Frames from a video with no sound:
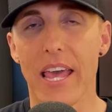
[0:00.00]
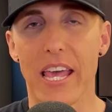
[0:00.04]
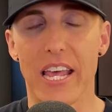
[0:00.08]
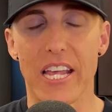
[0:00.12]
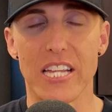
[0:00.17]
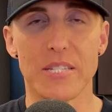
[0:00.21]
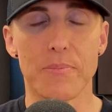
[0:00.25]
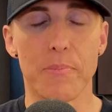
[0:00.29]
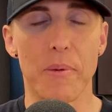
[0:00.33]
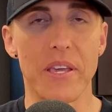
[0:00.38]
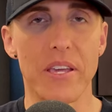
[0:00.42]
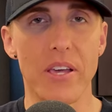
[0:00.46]

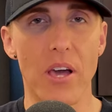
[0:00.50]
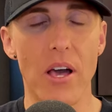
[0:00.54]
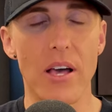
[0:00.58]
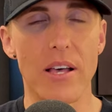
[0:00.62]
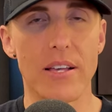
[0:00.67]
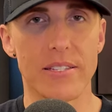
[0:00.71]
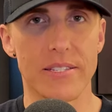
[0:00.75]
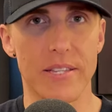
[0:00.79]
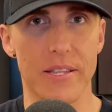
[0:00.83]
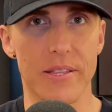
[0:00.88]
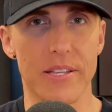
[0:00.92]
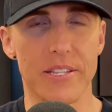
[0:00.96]
It's
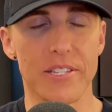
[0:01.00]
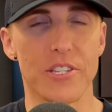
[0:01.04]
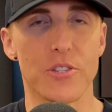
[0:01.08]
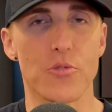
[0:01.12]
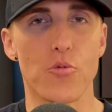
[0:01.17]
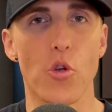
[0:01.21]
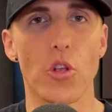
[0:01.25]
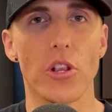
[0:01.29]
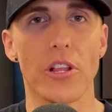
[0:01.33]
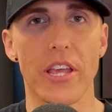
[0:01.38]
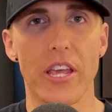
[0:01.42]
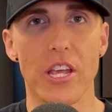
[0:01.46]
because, and this is
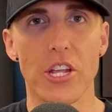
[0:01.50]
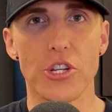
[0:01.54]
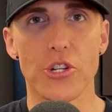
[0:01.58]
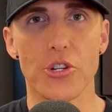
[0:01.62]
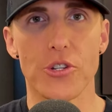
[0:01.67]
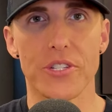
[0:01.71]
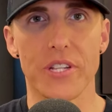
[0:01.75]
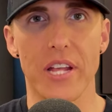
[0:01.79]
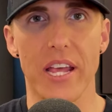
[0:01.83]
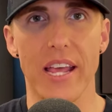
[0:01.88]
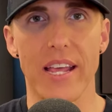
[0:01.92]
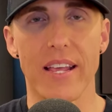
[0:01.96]
really
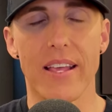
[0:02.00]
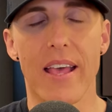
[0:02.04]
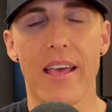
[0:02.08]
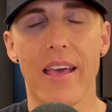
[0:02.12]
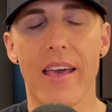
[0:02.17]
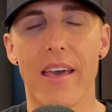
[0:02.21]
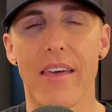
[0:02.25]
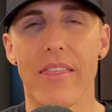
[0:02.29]
interesting,